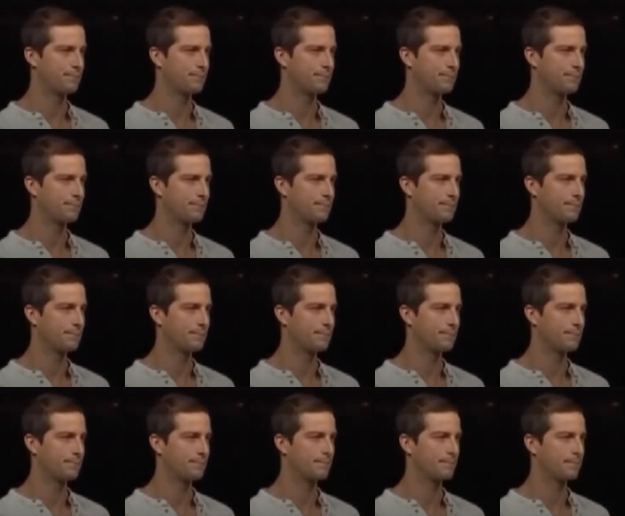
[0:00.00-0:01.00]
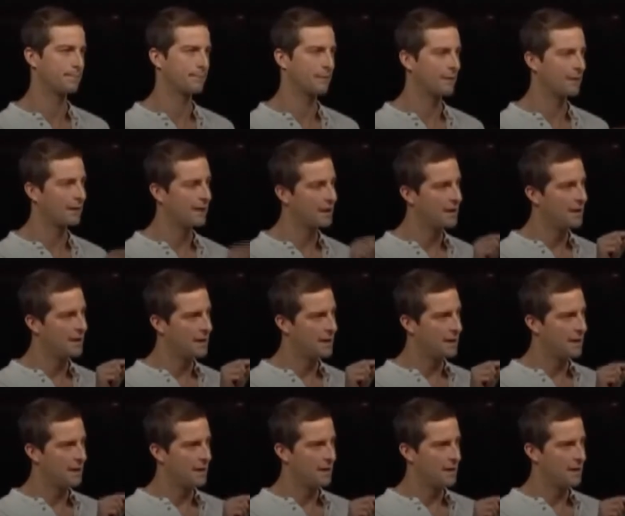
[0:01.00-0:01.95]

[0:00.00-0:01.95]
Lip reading: No one is speaking in this clip.